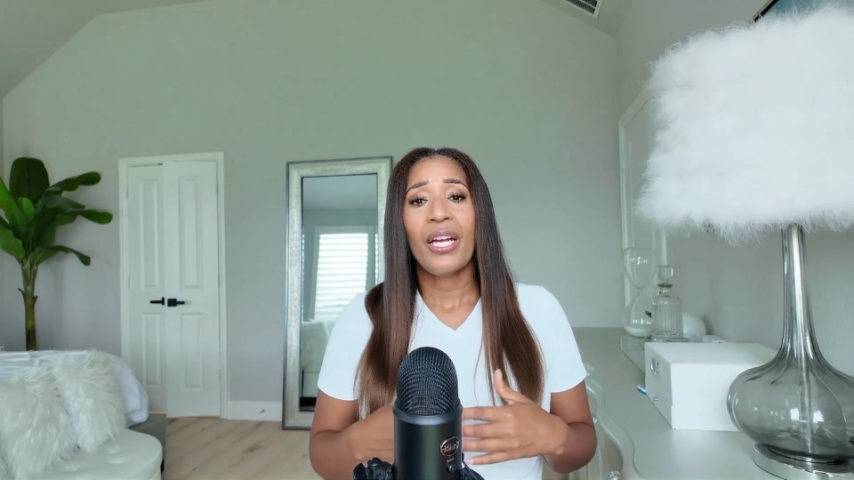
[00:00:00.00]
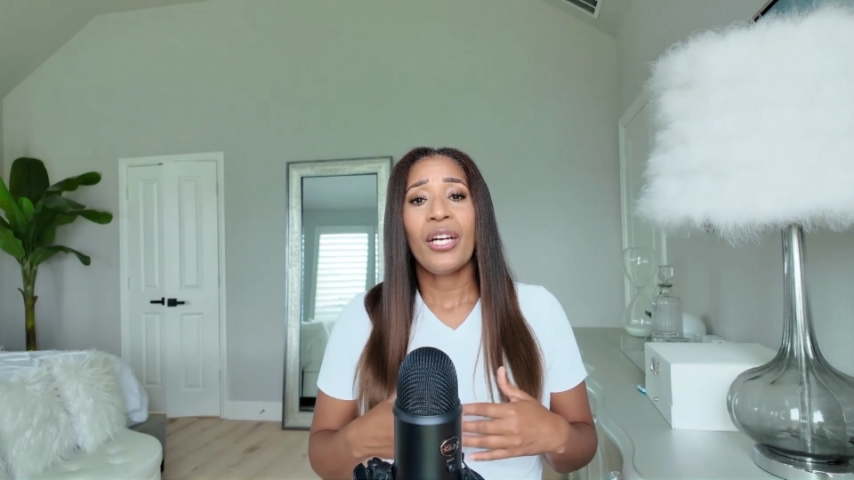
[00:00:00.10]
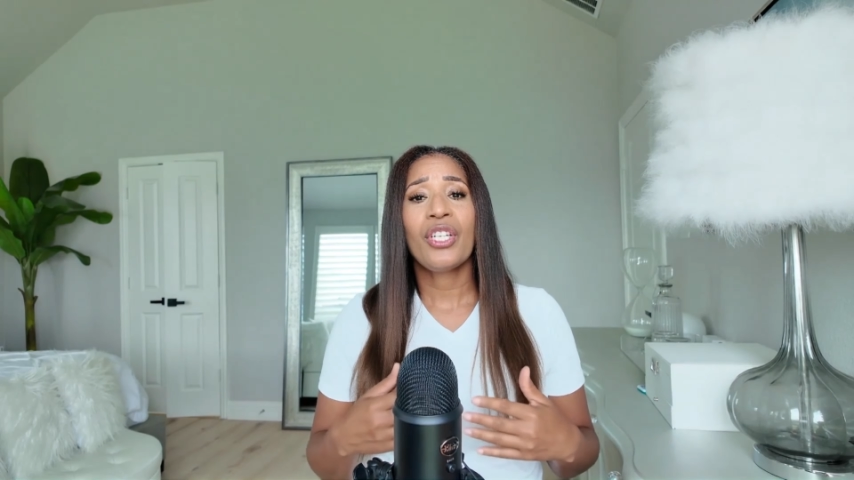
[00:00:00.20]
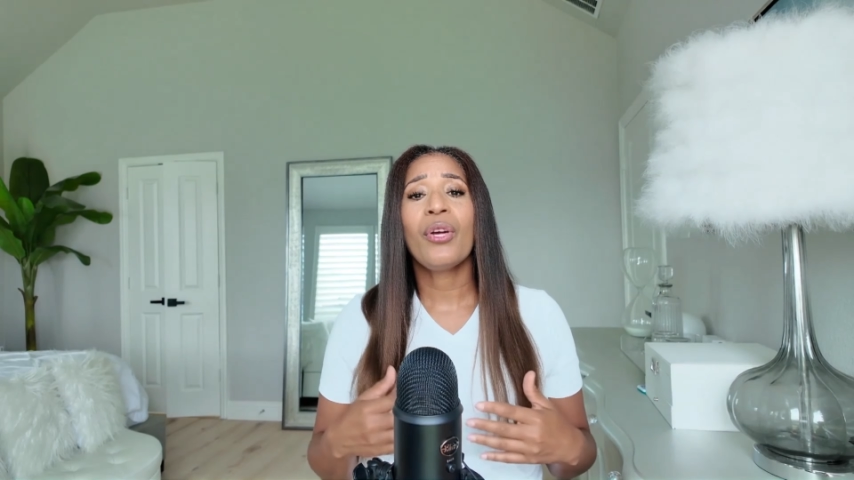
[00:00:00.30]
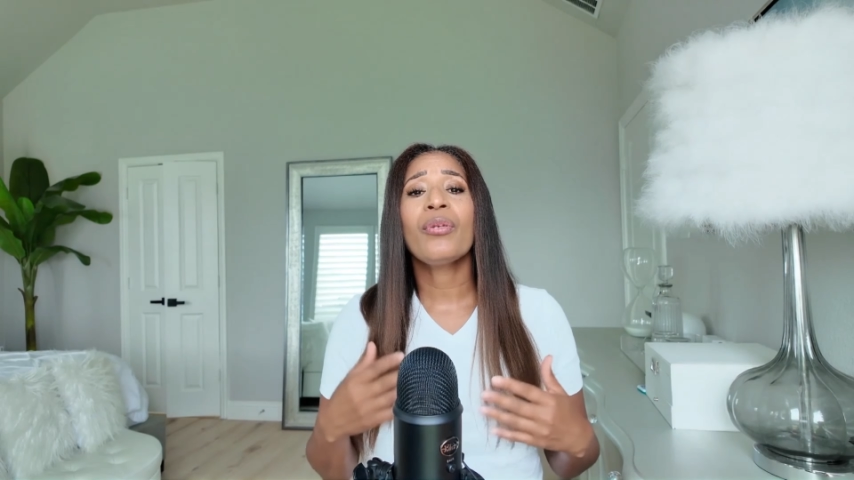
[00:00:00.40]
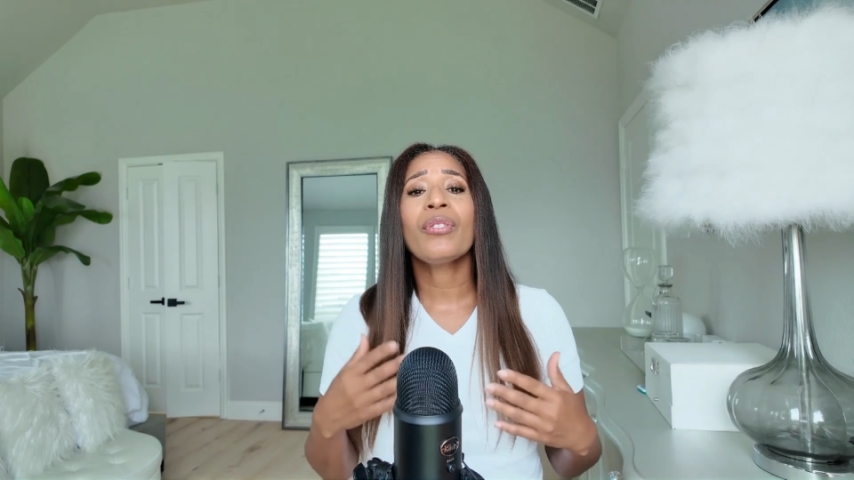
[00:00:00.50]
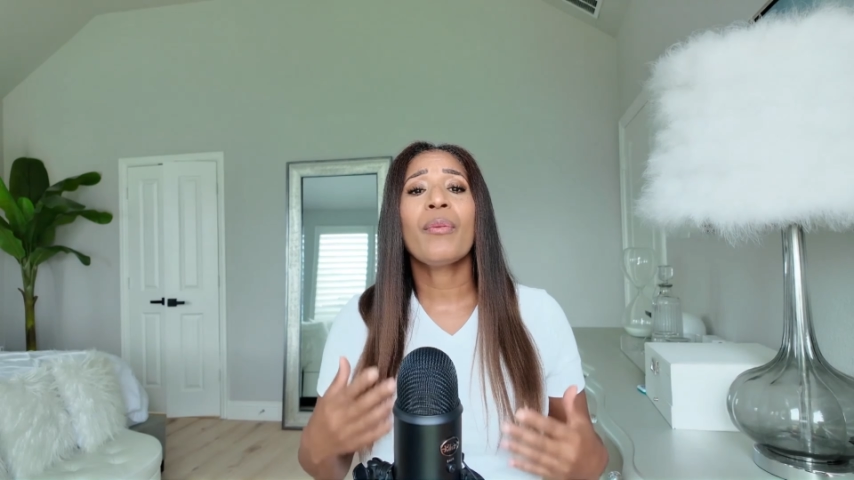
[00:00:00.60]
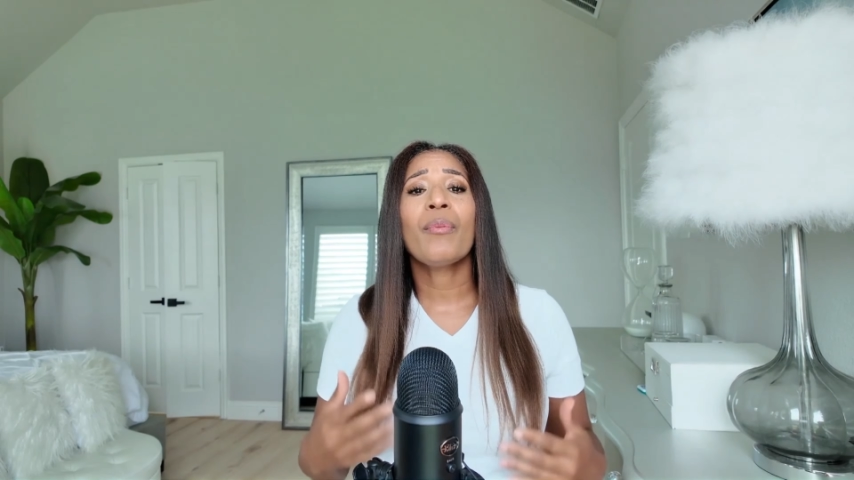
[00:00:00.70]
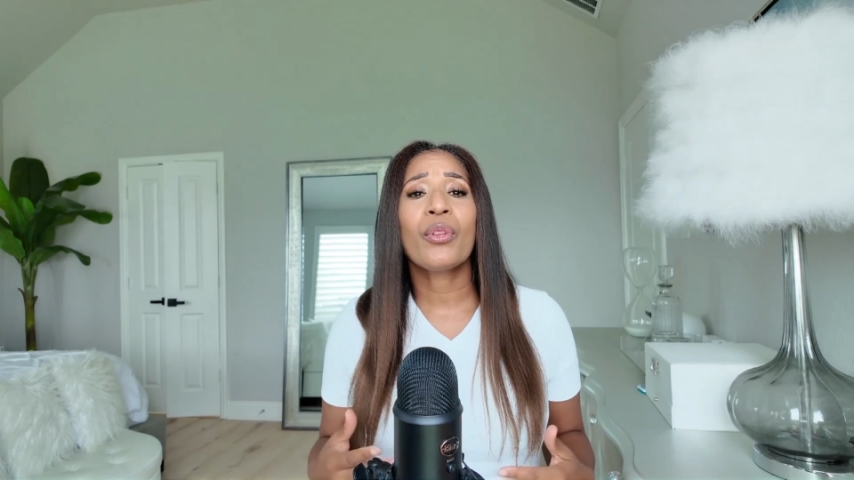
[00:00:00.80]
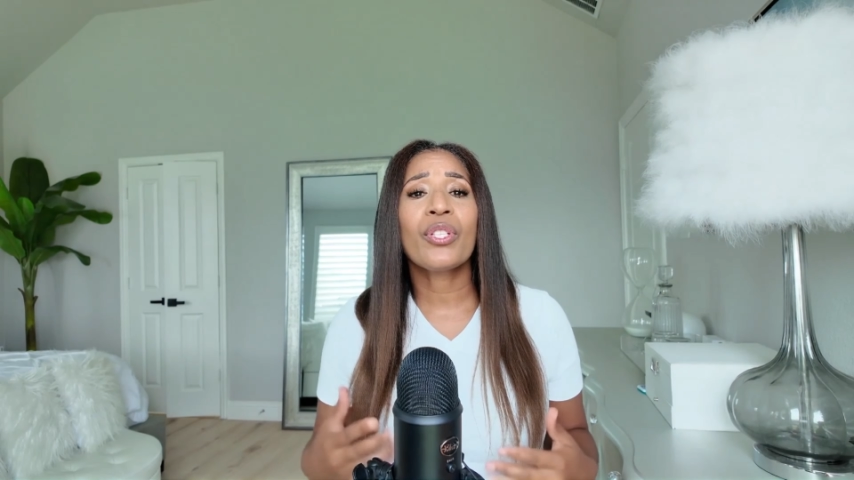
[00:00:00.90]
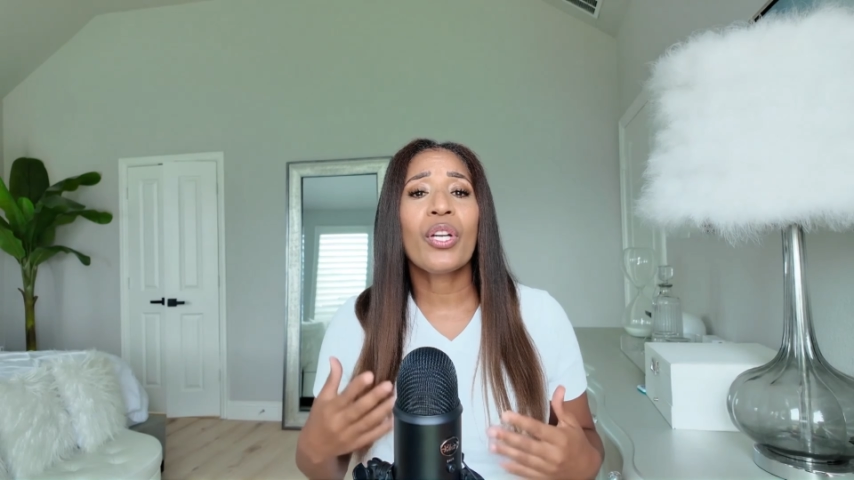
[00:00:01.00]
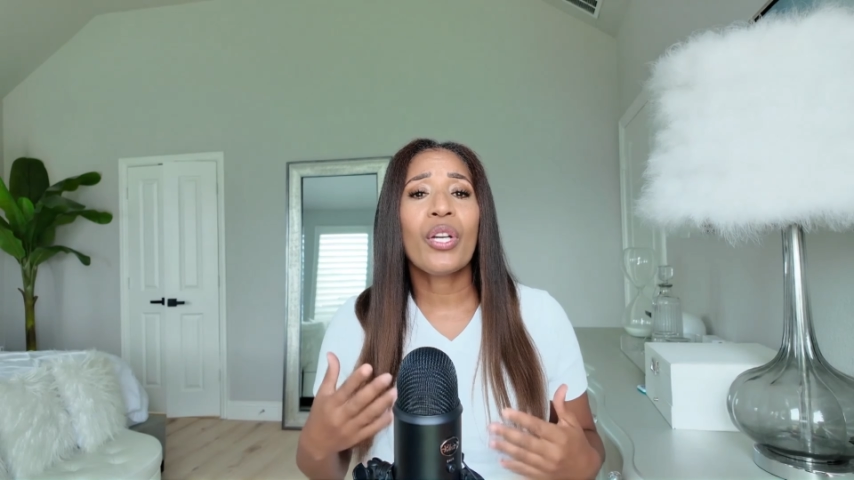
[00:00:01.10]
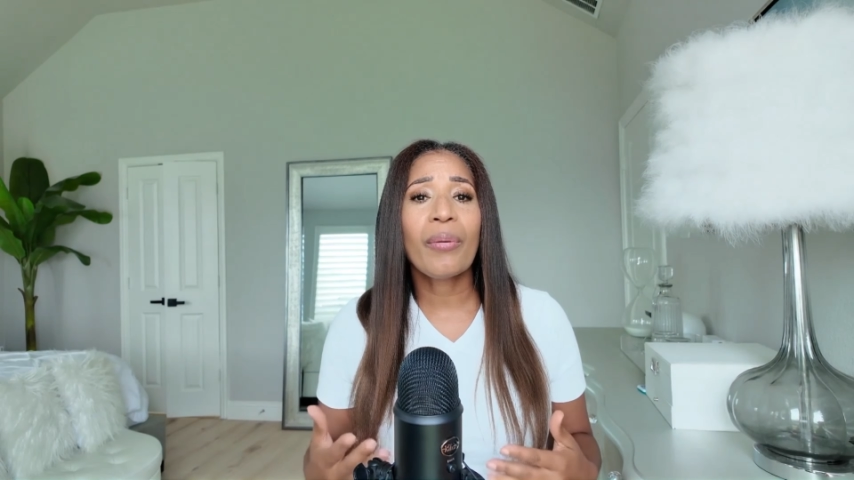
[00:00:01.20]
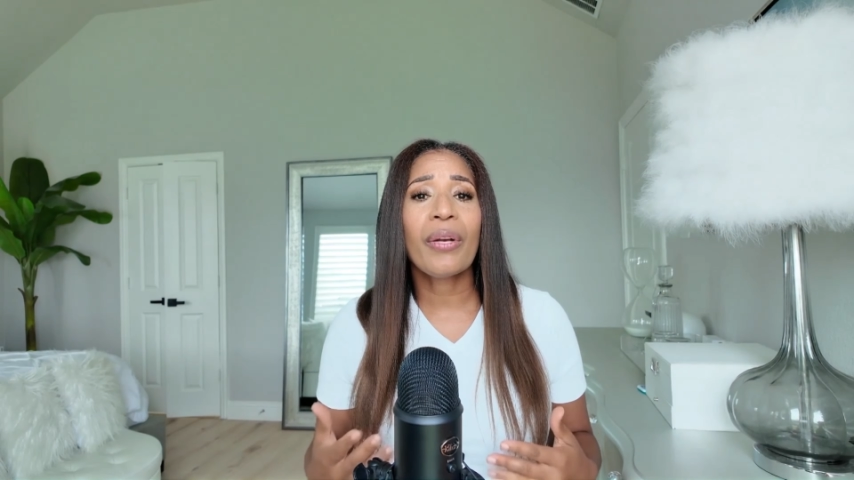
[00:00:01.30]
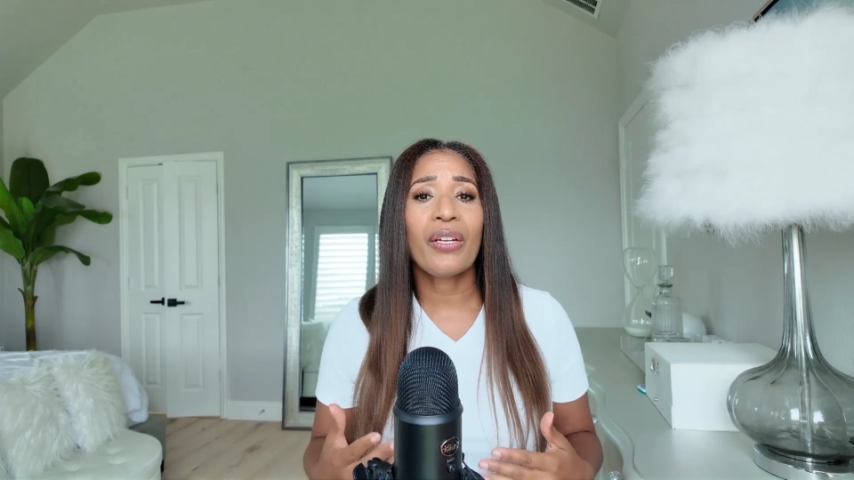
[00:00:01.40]
Choose the most
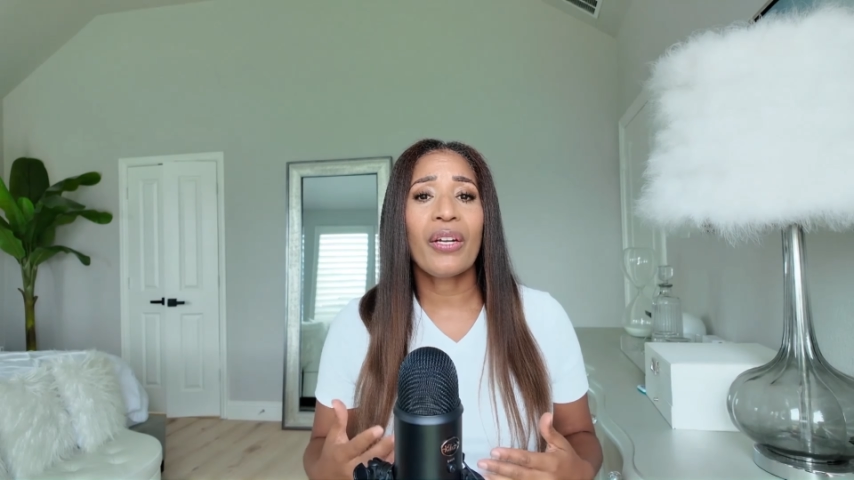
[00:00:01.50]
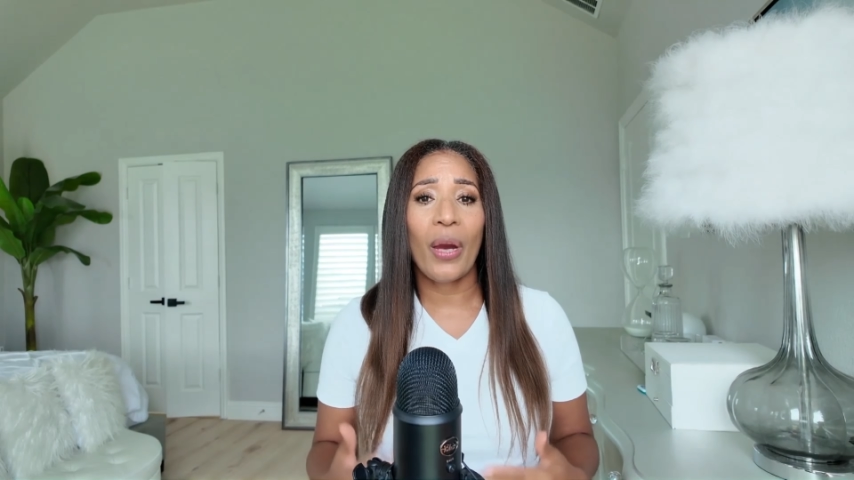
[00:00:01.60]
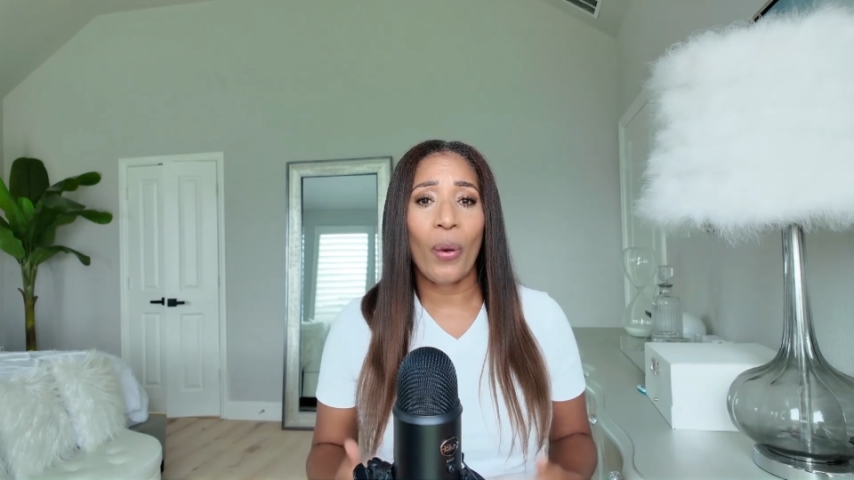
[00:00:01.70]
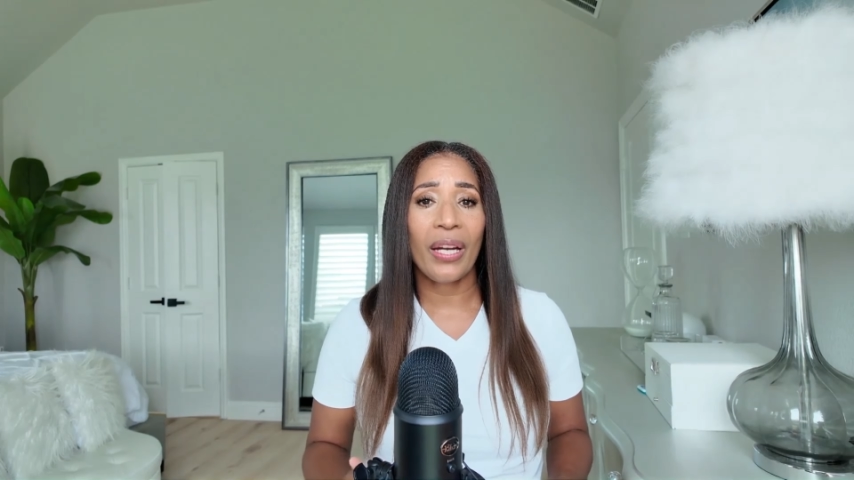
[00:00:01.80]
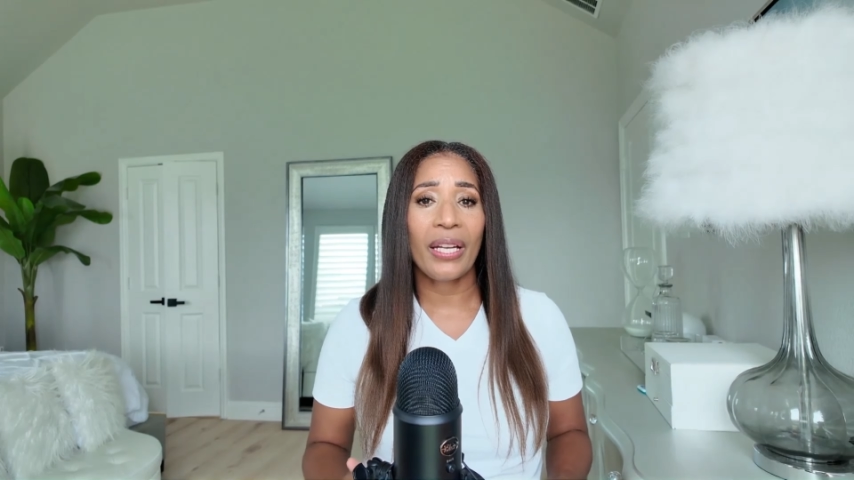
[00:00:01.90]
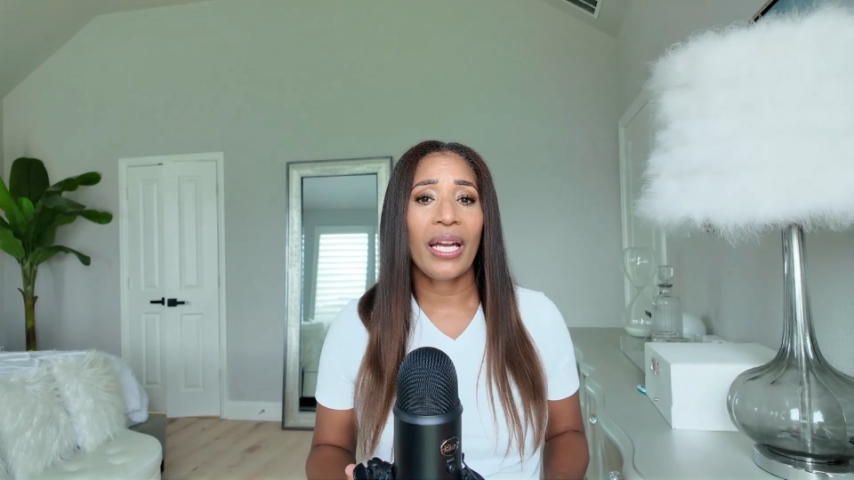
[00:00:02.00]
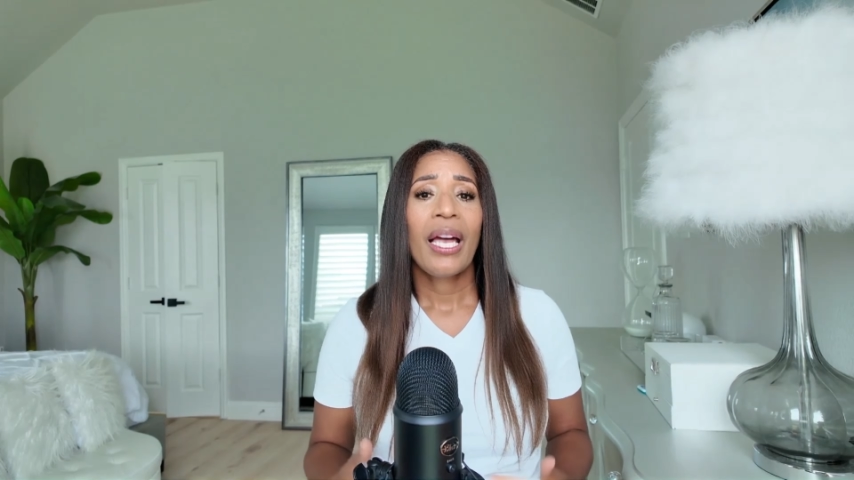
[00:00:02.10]
human-looking one.